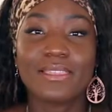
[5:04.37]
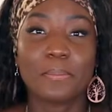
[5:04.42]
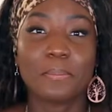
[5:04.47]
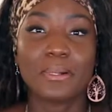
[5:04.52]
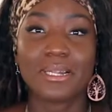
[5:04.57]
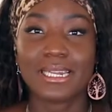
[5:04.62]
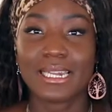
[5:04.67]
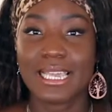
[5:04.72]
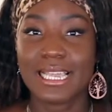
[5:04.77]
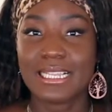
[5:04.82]

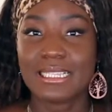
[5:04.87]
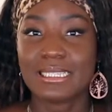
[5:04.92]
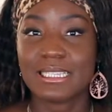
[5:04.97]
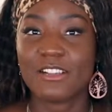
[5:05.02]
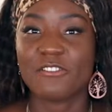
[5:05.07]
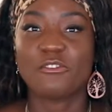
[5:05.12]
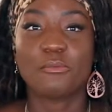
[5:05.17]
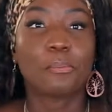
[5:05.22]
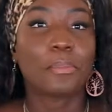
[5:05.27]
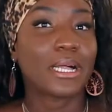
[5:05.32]
place
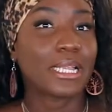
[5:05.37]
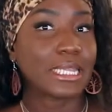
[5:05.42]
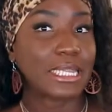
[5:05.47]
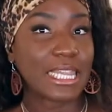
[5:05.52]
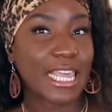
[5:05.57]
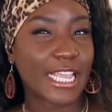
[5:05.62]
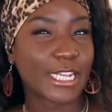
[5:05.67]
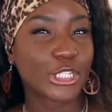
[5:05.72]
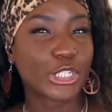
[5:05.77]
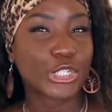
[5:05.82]
of
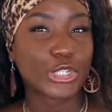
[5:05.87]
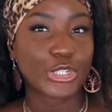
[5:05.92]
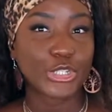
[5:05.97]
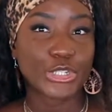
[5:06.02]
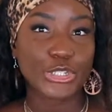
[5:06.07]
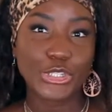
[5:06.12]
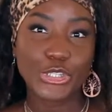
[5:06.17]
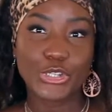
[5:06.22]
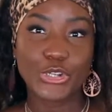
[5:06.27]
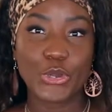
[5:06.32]
pleasure,
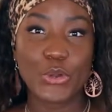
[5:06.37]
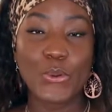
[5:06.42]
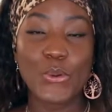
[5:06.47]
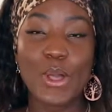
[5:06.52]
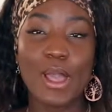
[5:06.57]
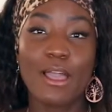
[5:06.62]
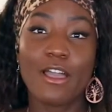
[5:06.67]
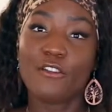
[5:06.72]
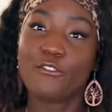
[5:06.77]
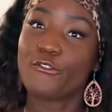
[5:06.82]

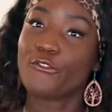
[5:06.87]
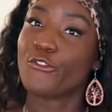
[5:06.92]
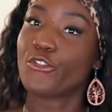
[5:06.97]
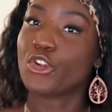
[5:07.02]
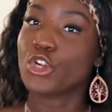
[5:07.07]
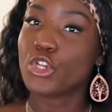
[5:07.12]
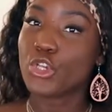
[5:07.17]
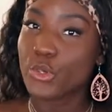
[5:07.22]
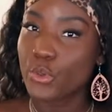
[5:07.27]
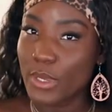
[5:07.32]

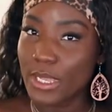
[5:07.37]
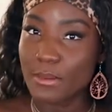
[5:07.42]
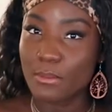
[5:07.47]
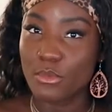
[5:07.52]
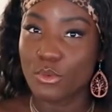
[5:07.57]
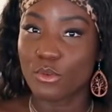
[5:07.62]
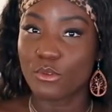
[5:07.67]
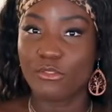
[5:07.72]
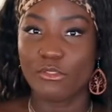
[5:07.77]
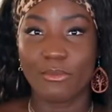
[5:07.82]
fluid
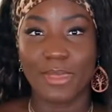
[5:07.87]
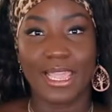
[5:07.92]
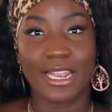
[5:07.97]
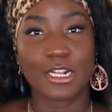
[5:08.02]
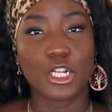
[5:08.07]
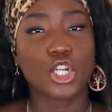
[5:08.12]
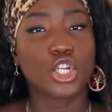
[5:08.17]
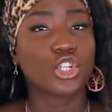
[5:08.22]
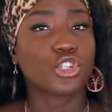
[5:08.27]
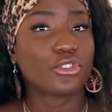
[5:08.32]
movement,
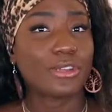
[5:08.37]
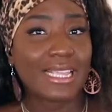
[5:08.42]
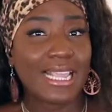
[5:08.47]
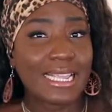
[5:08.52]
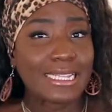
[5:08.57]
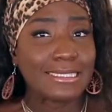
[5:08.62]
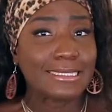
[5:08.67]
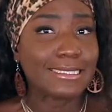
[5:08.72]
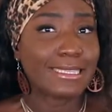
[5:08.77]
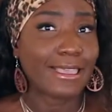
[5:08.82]

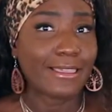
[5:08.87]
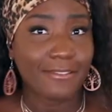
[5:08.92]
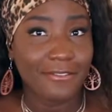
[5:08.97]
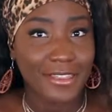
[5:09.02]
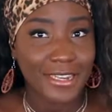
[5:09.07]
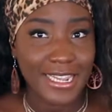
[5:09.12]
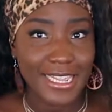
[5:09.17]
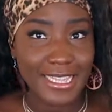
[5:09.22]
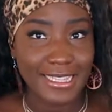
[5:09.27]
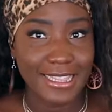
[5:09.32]

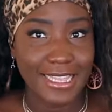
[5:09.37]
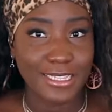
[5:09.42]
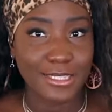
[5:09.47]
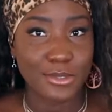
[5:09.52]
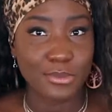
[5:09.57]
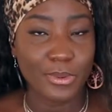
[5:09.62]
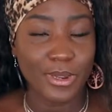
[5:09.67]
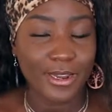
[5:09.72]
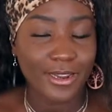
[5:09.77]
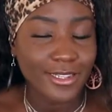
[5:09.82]
creativity. That's
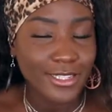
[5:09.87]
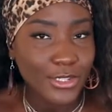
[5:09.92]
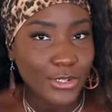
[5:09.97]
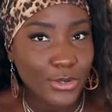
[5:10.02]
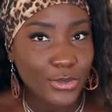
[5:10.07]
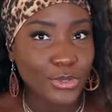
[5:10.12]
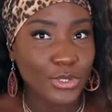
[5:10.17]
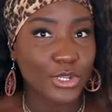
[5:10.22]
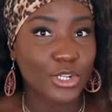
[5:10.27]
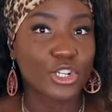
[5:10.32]
where,
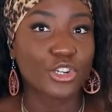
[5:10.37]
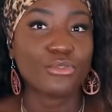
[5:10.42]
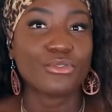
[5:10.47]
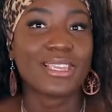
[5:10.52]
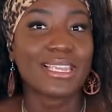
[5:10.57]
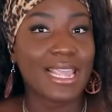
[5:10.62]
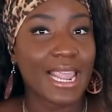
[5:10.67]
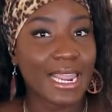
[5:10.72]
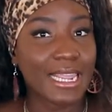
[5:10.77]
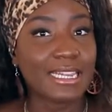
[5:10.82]
your
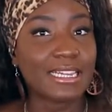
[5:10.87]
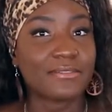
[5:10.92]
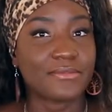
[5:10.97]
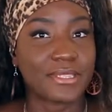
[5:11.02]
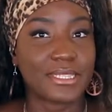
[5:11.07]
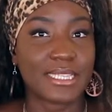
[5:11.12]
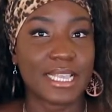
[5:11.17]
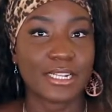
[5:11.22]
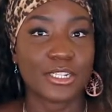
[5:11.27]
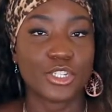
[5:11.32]
creative
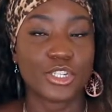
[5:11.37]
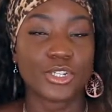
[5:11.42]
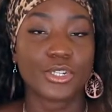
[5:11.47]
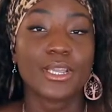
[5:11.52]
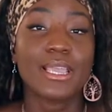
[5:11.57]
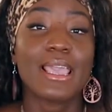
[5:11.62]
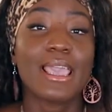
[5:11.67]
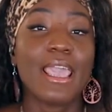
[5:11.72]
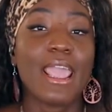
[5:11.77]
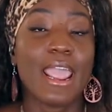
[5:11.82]
center,
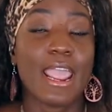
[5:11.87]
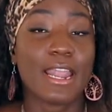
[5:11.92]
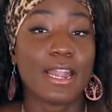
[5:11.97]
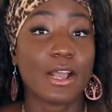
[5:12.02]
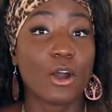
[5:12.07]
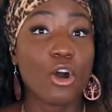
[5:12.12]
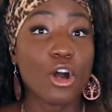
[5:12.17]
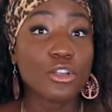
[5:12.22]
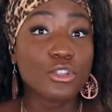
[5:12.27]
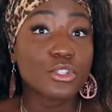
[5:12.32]
and
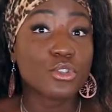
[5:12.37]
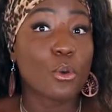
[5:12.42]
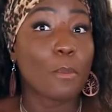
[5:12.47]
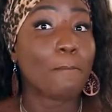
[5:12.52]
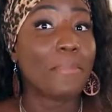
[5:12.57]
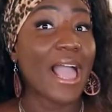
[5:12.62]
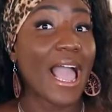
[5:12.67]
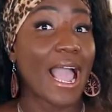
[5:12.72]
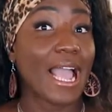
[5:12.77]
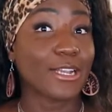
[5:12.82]
also
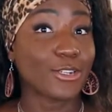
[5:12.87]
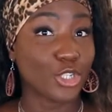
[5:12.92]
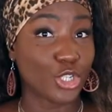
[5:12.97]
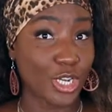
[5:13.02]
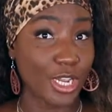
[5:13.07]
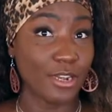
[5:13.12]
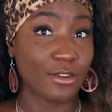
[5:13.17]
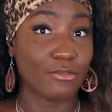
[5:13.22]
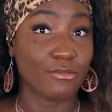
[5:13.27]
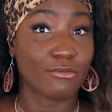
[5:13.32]

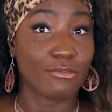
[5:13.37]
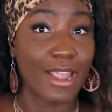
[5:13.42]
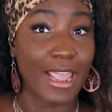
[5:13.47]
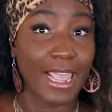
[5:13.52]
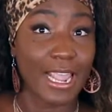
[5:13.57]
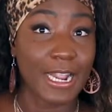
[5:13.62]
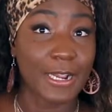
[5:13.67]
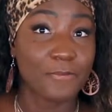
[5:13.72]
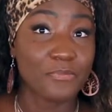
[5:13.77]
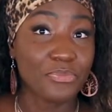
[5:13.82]
passion,
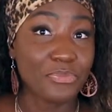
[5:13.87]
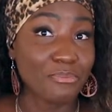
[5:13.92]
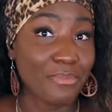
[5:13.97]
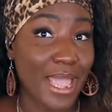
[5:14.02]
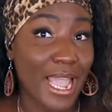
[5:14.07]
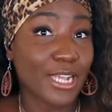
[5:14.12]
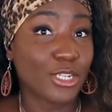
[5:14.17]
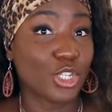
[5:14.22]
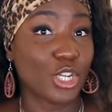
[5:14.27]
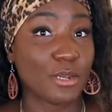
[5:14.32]
right?
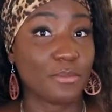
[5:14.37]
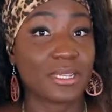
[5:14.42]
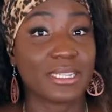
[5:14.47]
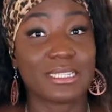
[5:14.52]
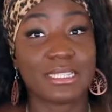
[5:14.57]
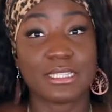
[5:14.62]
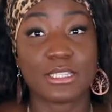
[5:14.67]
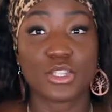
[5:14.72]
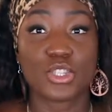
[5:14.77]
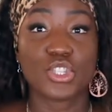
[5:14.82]
Passion,
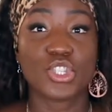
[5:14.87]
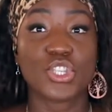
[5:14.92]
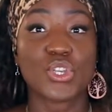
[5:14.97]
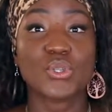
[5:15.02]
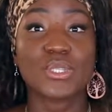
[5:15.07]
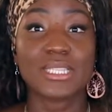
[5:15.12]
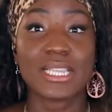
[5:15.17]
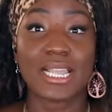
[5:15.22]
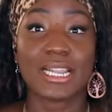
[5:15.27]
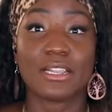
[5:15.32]
because it's
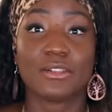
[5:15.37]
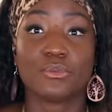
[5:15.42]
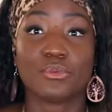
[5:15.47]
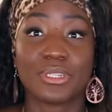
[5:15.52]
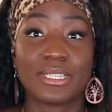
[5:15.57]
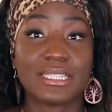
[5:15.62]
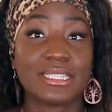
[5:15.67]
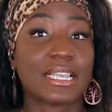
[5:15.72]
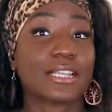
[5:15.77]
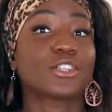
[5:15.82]
associated
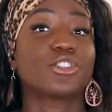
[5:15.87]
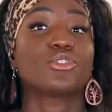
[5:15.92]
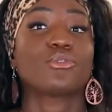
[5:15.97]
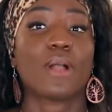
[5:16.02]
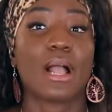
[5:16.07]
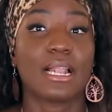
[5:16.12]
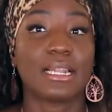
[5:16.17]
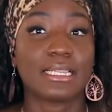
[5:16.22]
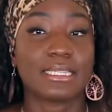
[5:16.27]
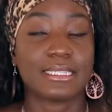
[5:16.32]
with
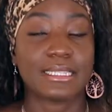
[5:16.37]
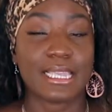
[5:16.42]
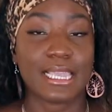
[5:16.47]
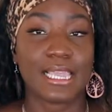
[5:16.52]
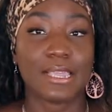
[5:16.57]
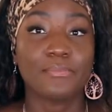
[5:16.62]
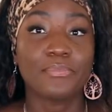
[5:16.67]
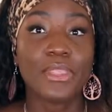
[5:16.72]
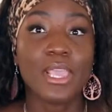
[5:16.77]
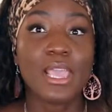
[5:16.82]

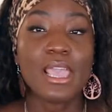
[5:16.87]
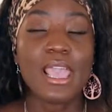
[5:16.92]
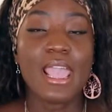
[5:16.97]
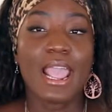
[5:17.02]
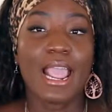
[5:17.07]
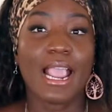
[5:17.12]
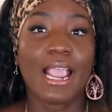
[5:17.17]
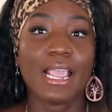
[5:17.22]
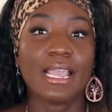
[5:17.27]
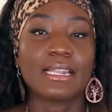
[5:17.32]
sexuality.
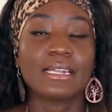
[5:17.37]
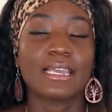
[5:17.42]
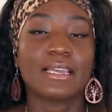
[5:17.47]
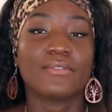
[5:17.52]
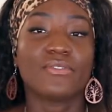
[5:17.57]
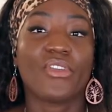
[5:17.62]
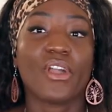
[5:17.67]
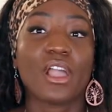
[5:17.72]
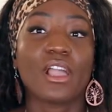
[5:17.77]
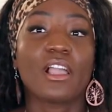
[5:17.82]
And
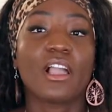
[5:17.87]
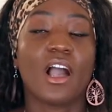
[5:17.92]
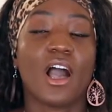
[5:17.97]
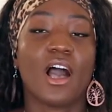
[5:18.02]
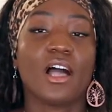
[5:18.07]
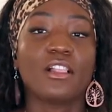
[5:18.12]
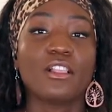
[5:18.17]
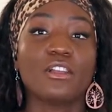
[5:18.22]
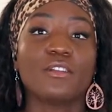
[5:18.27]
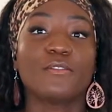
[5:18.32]
the
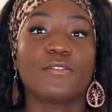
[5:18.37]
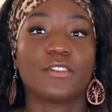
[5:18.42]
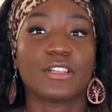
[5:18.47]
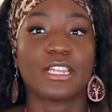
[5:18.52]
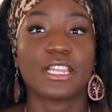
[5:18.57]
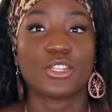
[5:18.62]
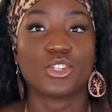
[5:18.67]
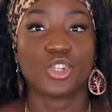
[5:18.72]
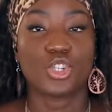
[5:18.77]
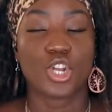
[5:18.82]
color for
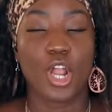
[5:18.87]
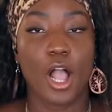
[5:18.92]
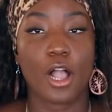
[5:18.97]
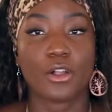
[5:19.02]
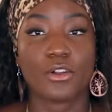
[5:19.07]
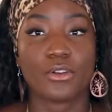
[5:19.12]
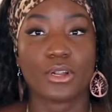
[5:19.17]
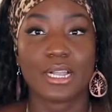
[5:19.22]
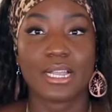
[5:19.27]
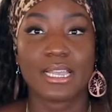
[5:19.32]
this
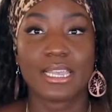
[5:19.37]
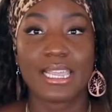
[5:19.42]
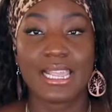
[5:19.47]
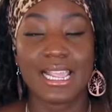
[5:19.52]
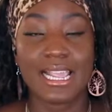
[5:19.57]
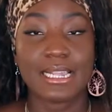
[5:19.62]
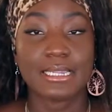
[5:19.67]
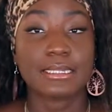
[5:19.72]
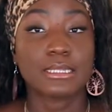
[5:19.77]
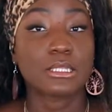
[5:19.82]
chakra
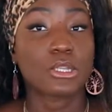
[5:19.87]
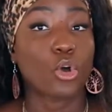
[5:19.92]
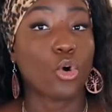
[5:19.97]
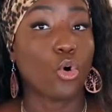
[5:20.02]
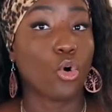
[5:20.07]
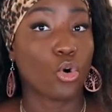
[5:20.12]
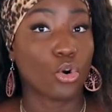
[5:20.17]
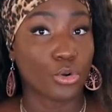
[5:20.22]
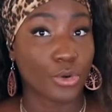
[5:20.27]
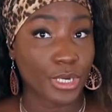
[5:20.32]
is
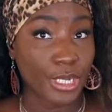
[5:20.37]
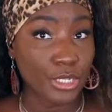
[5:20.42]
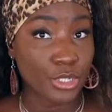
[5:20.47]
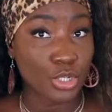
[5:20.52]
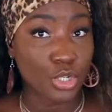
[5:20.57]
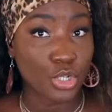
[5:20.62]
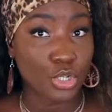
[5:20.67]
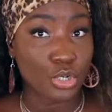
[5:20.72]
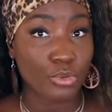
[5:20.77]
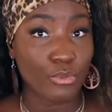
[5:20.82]

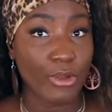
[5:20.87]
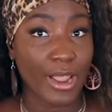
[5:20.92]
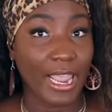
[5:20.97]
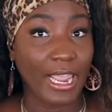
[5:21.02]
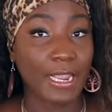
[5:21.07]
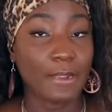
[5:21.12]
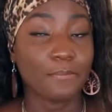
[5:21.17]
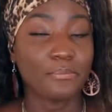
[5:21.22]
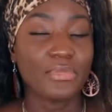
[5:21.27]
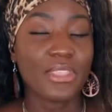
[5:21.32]
orange, right?